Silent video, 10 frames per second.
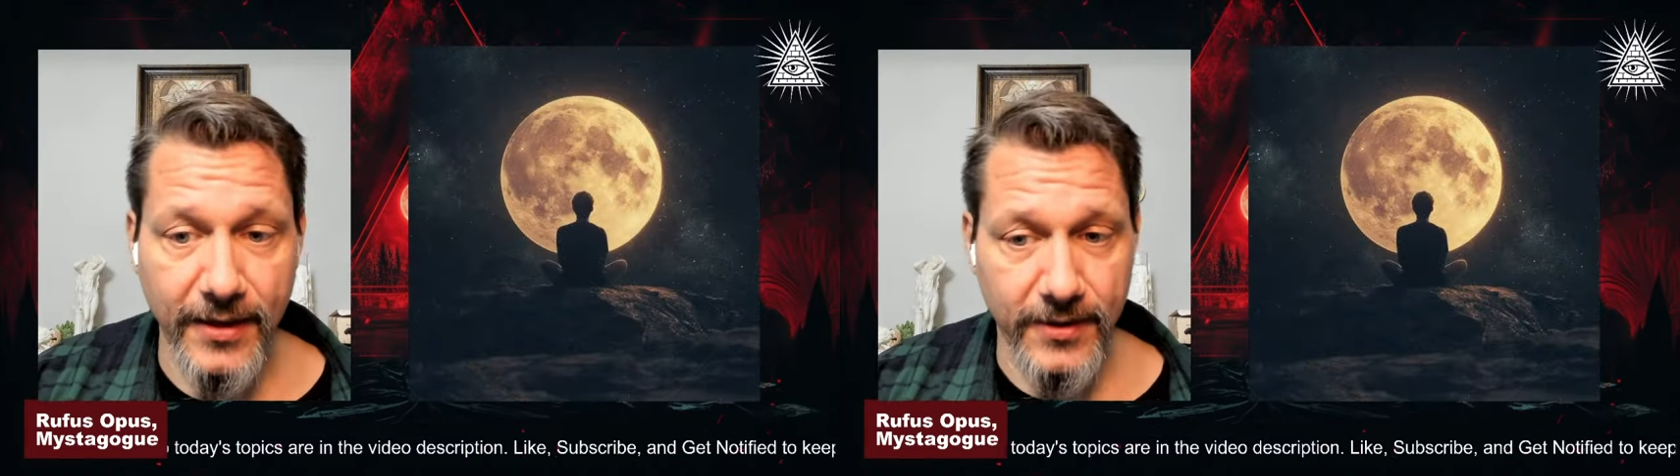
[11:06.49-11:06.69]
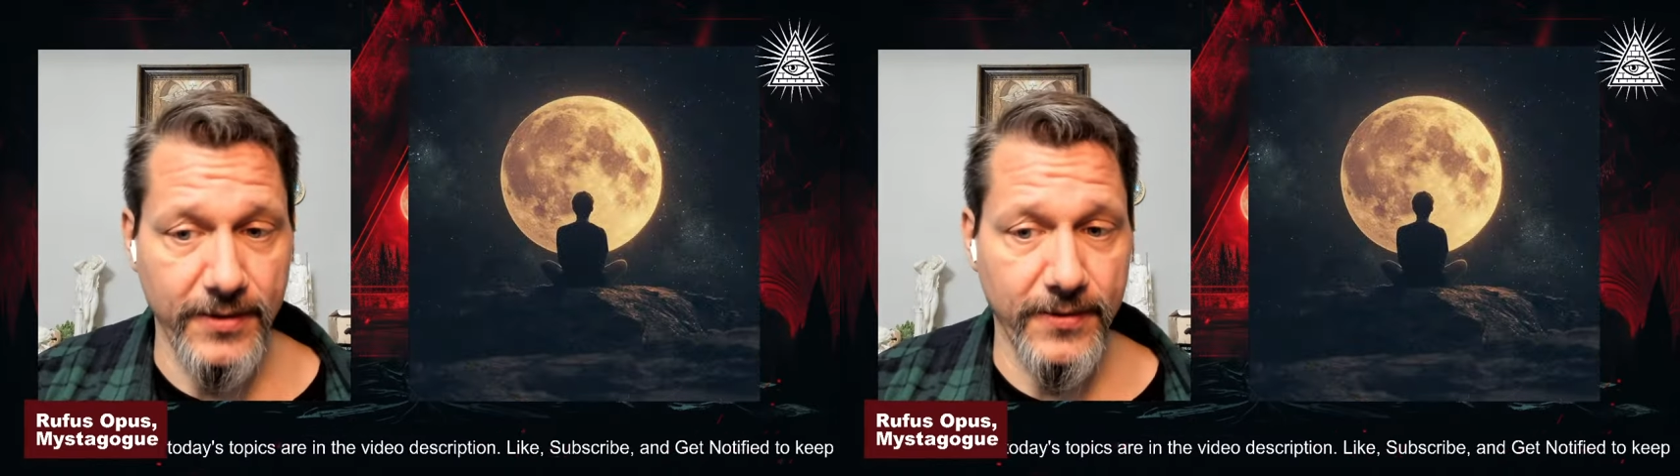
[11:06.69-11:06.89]

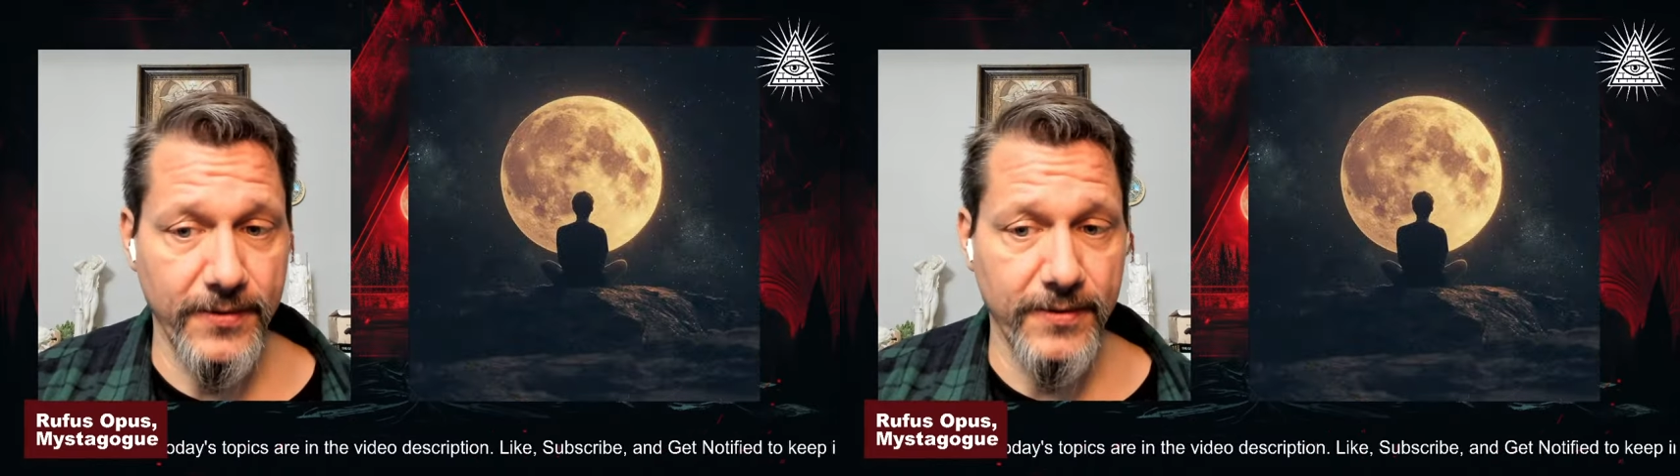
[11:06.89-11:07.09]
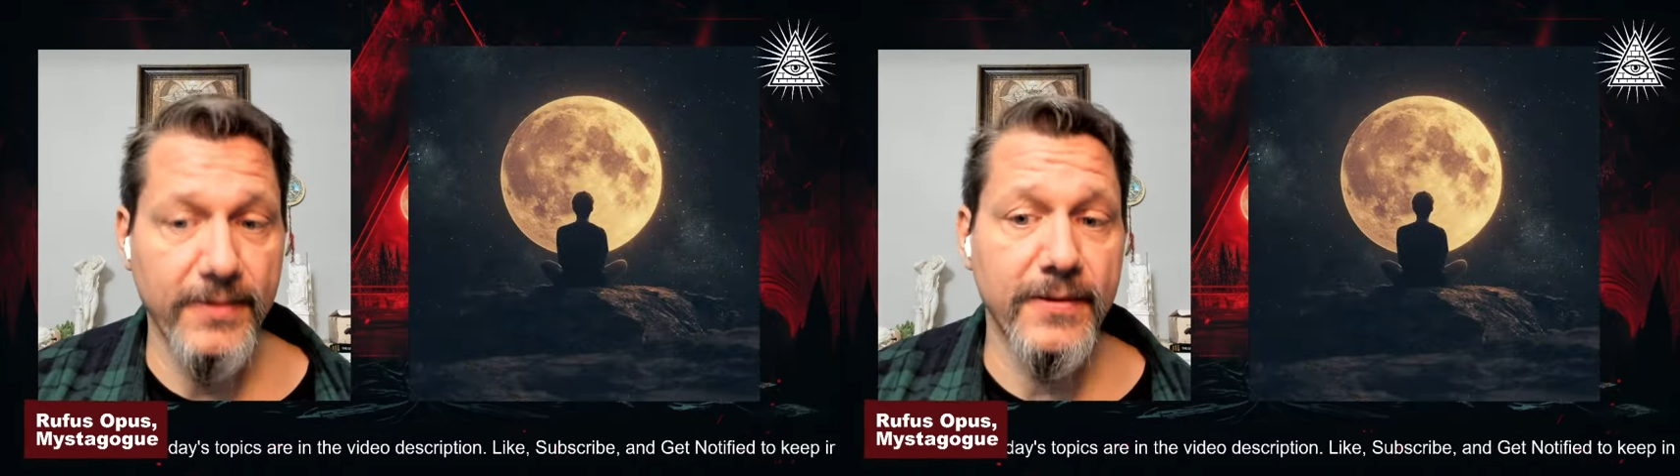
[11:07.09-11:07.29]
our
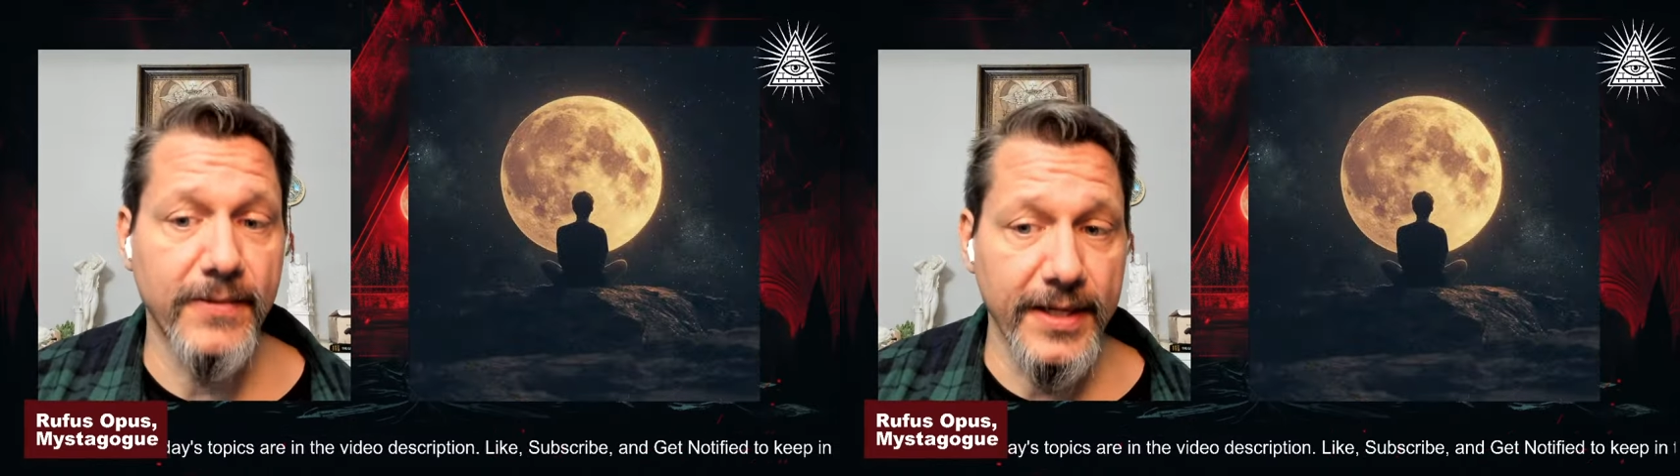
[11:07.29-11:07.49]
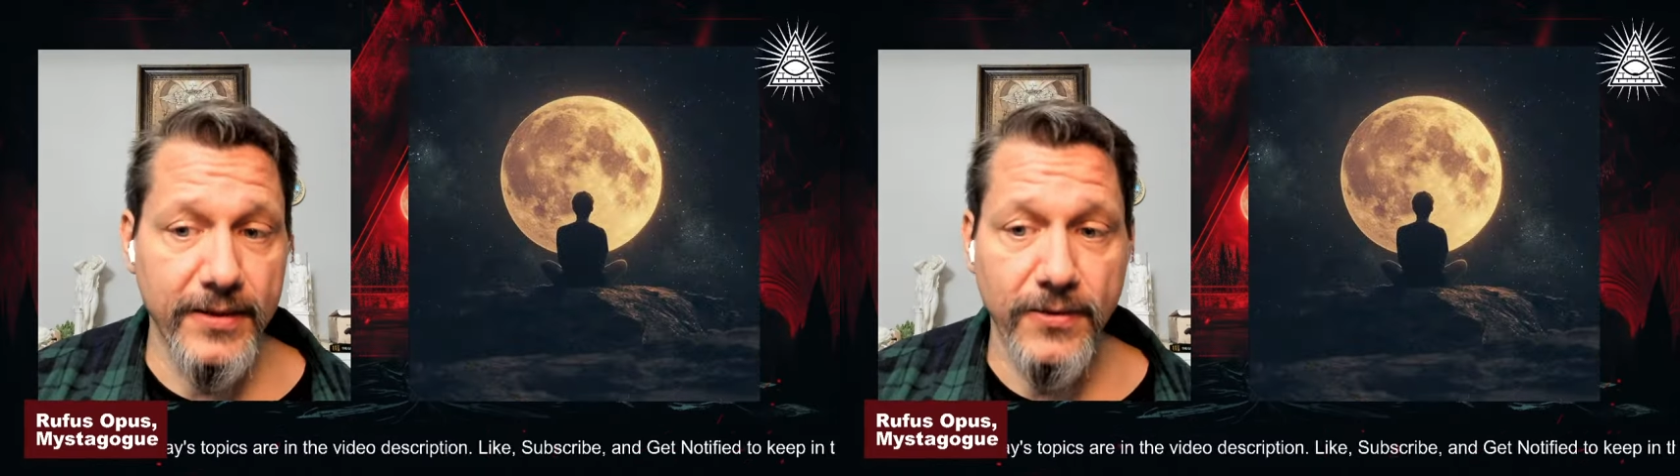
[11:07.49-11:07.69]
own, right?